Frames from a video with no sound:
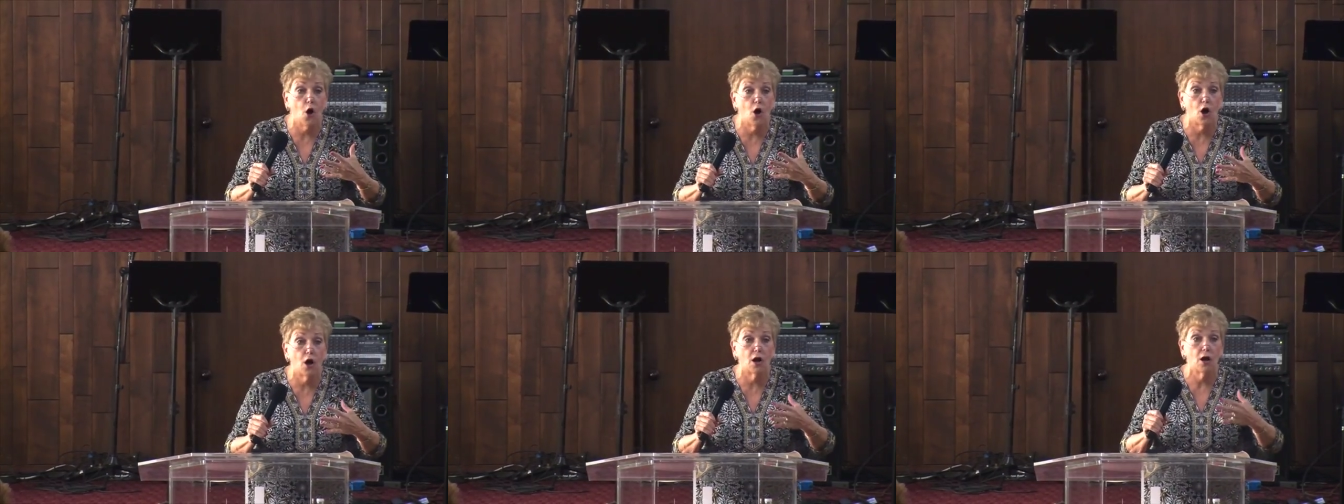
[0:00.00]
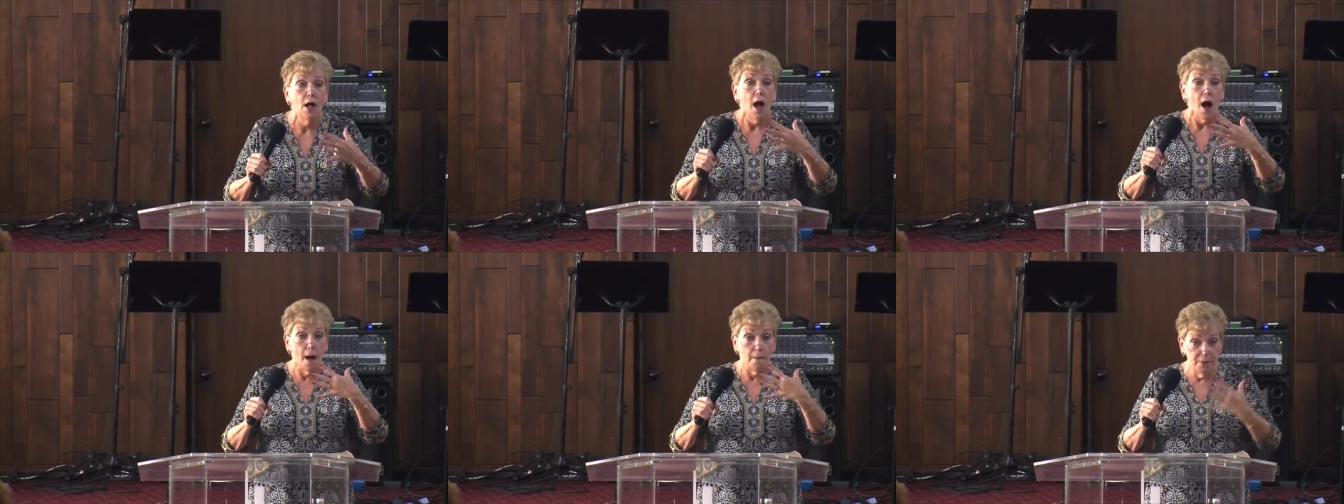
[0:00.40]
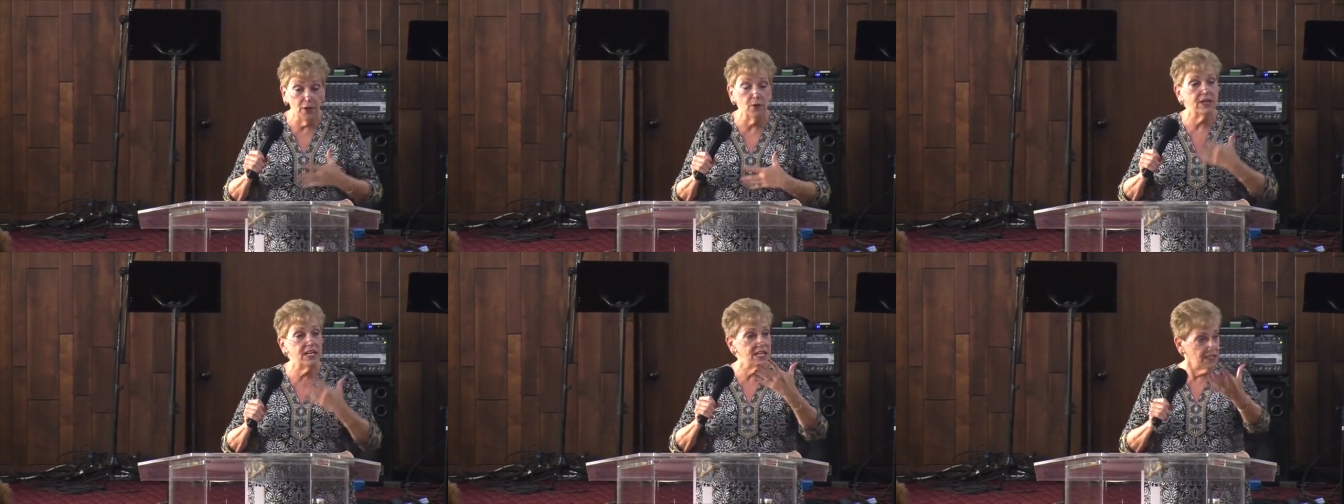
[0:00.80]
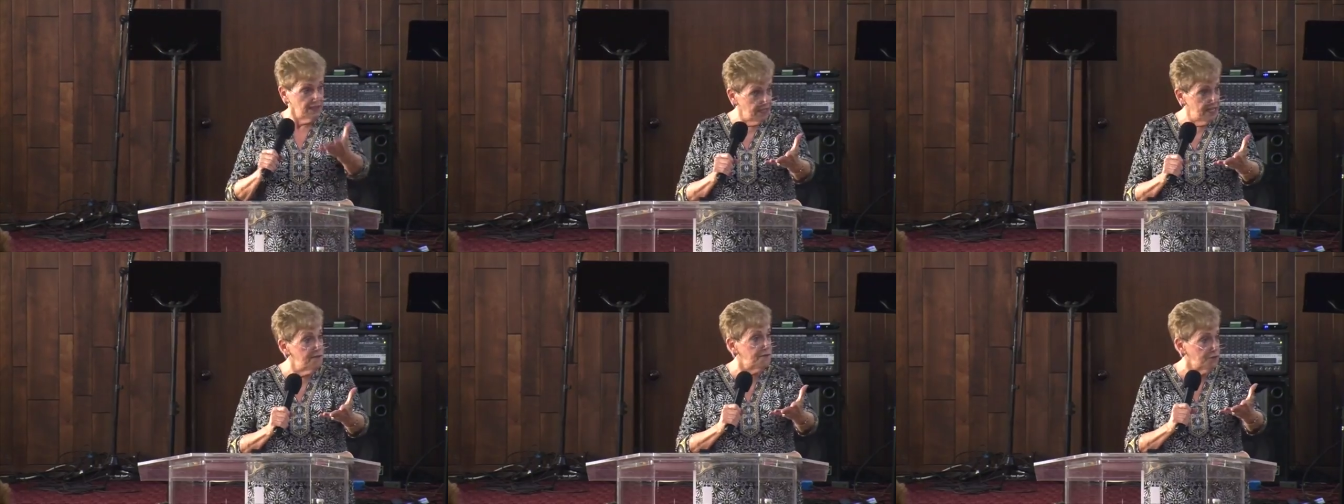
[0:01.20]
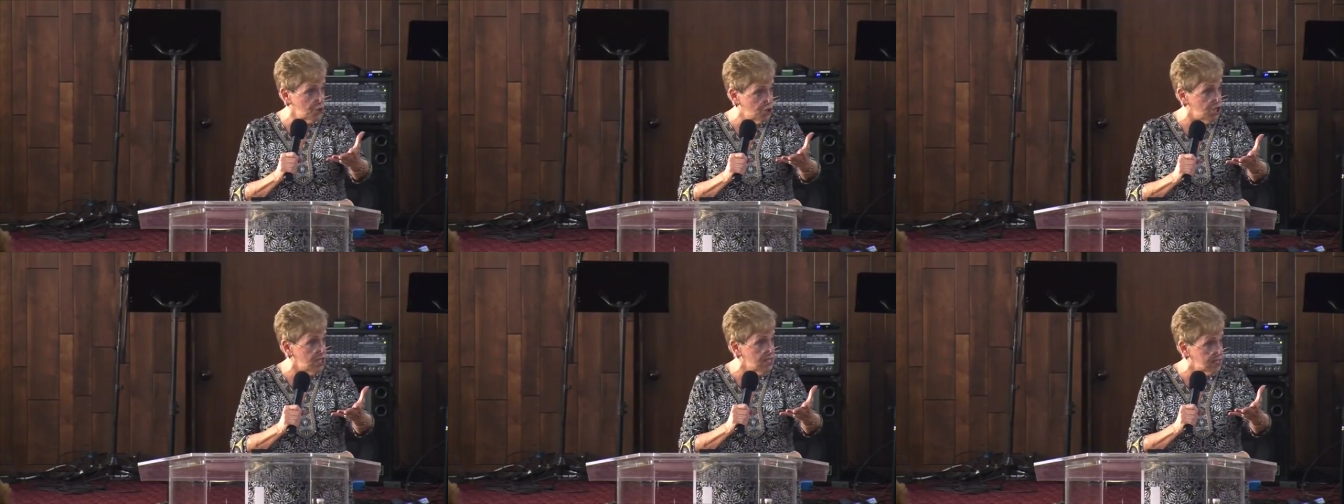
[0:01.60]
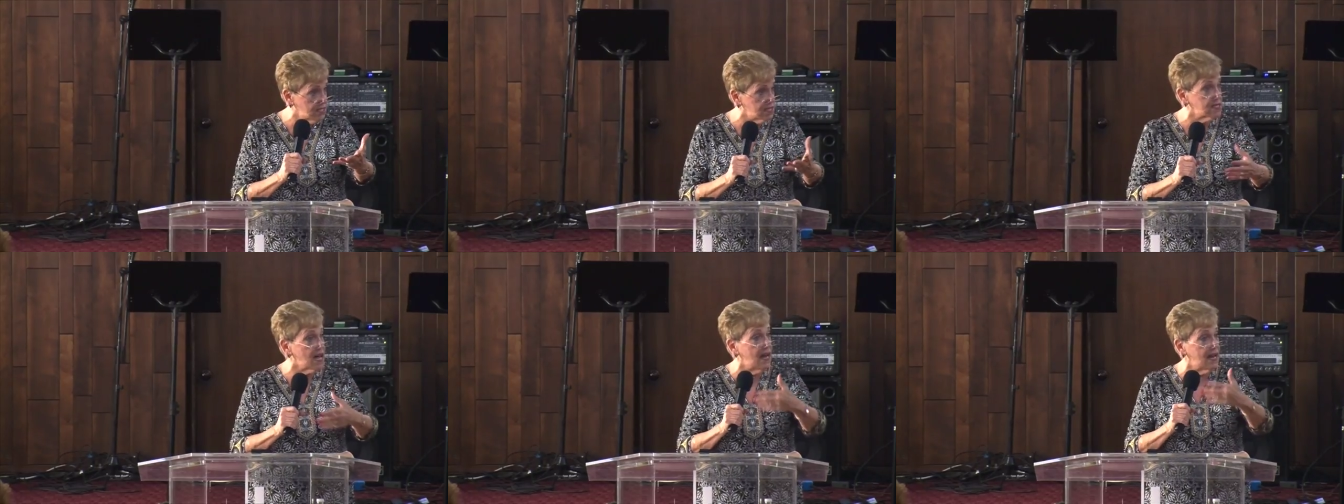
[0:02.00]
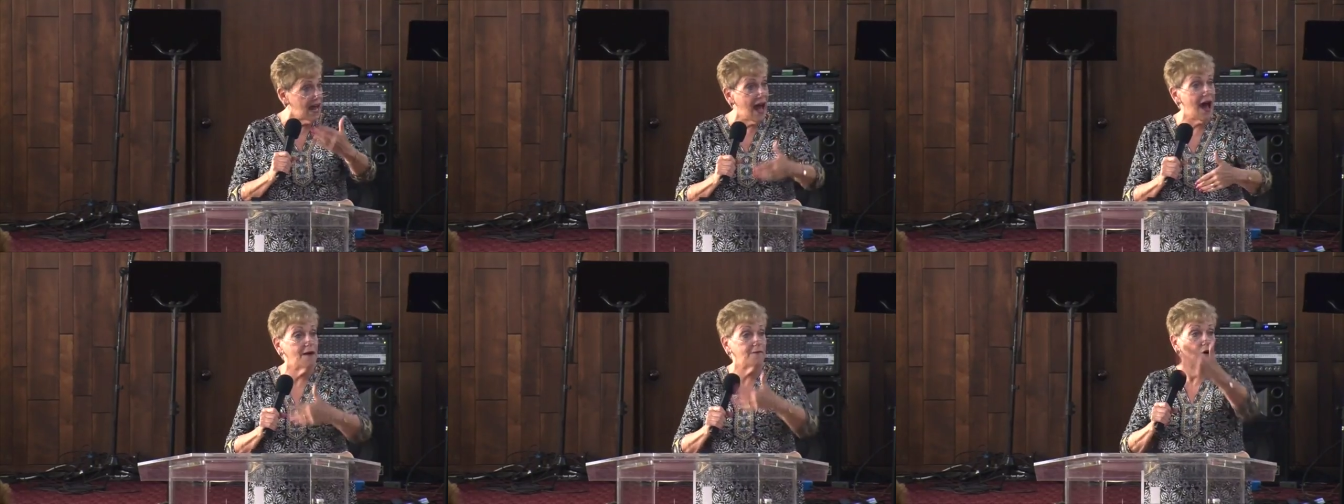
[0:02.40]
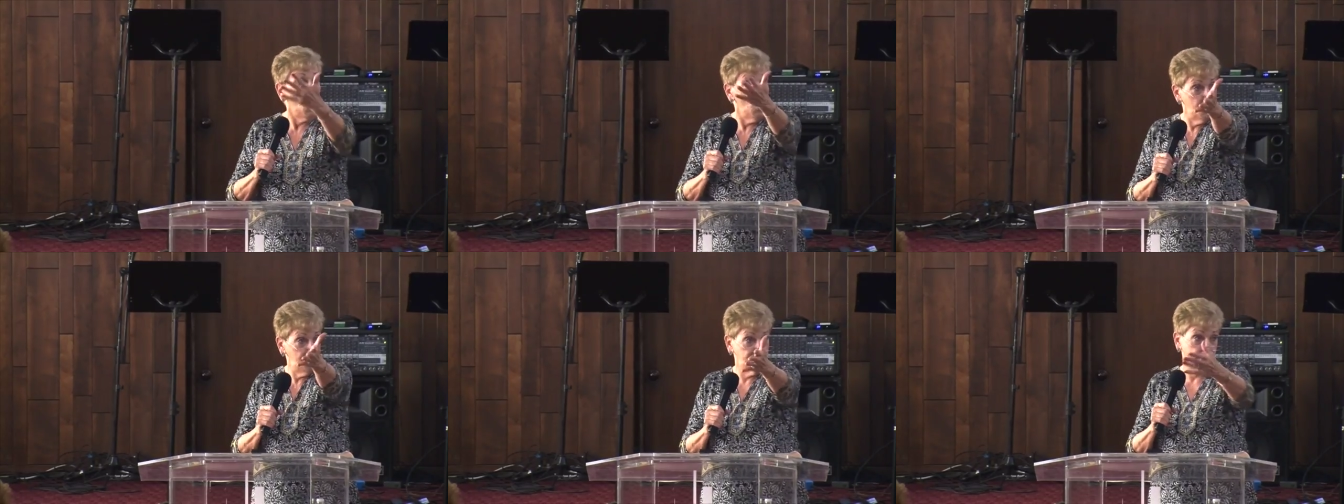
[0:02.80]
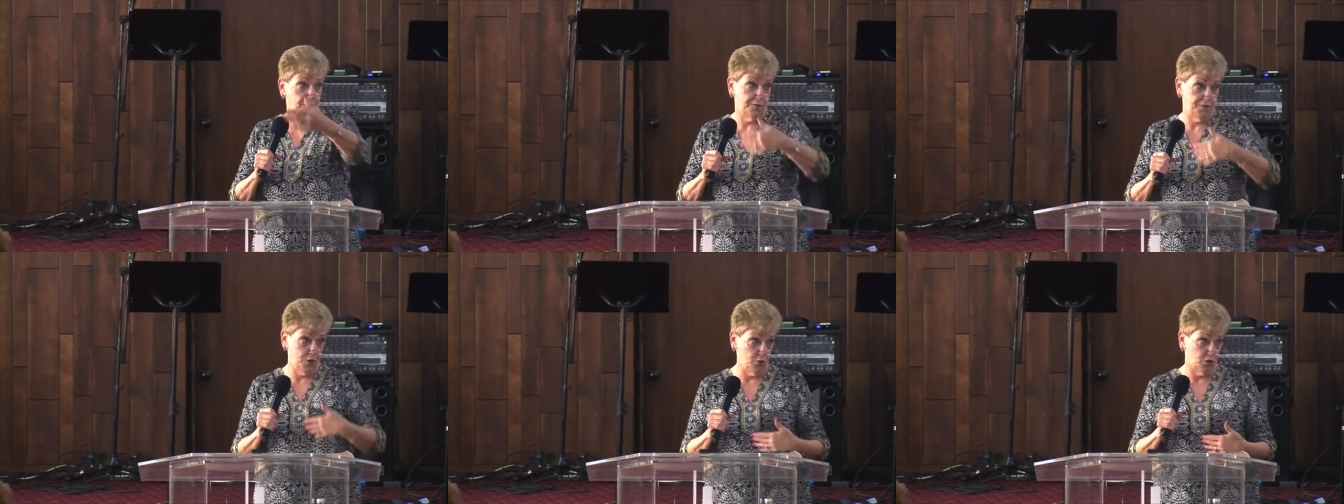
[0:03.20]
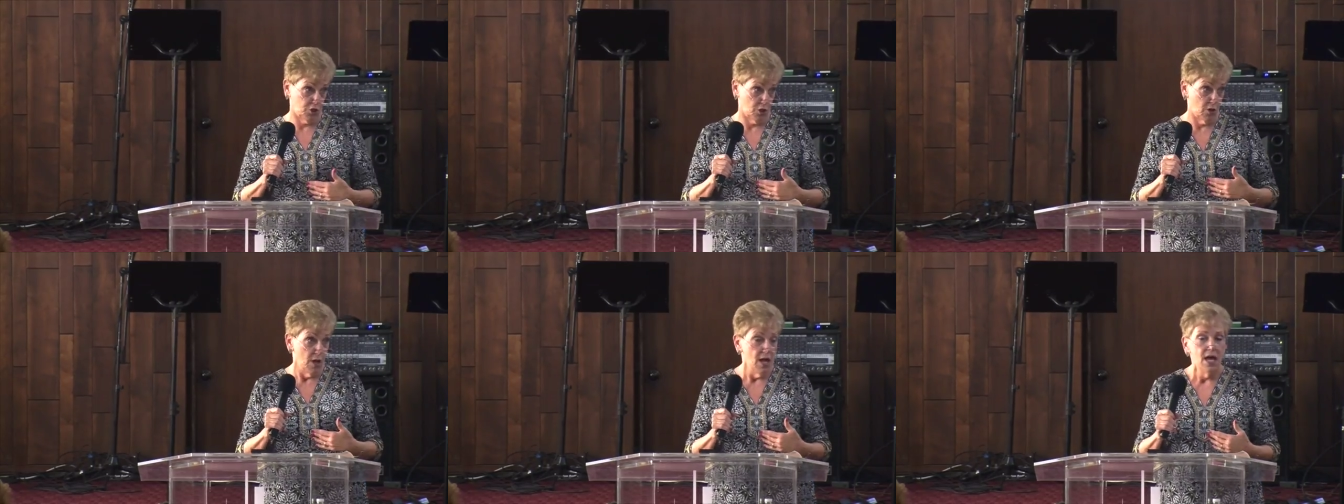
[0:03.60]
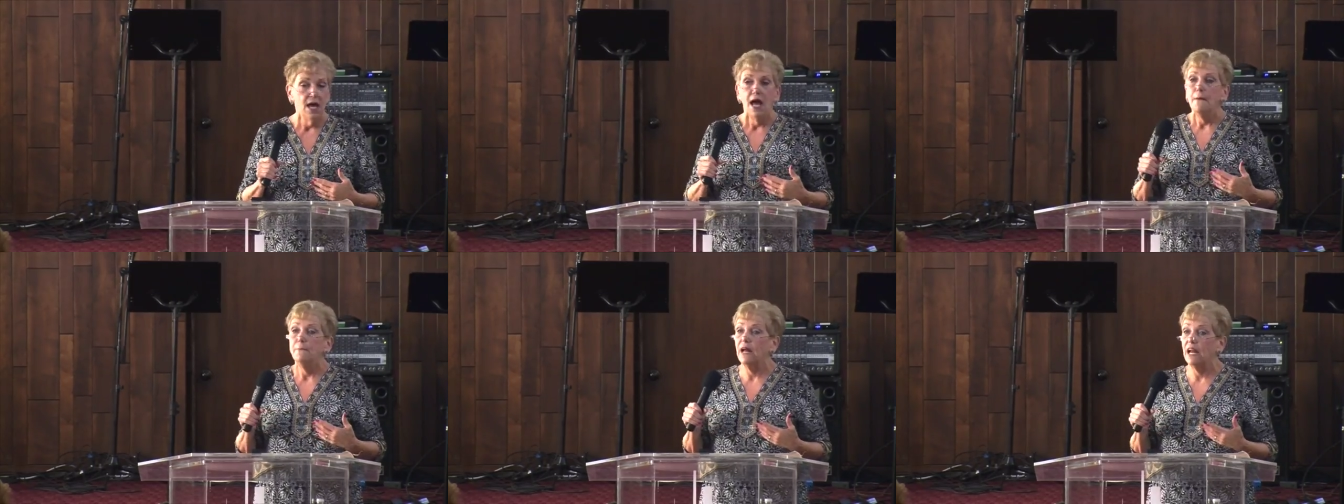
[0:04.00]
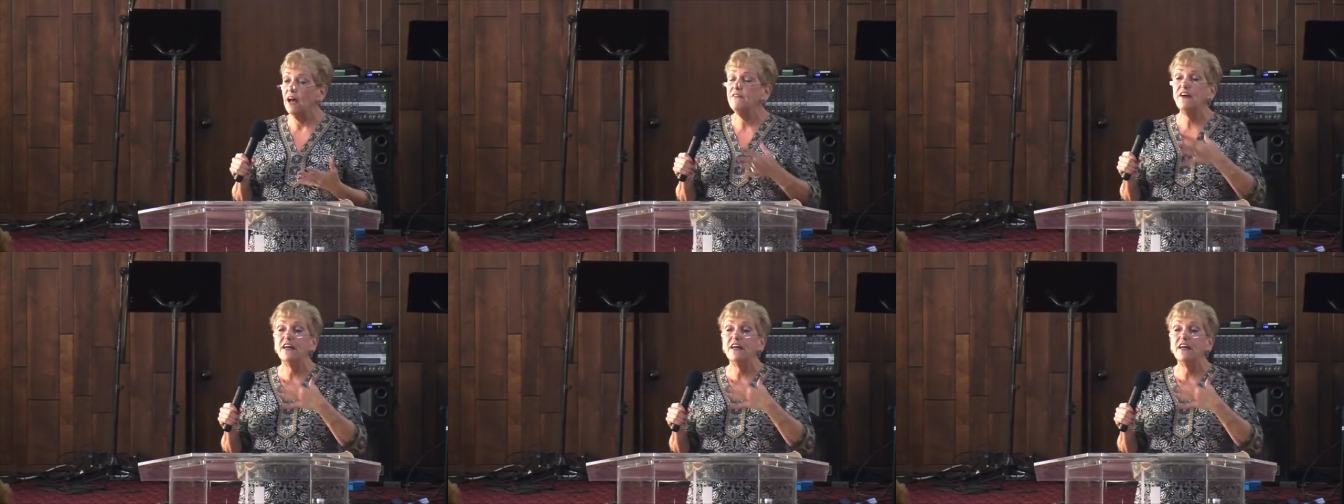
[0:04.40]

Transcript: our our ability to live for Jesus and to have hope for a future. But I've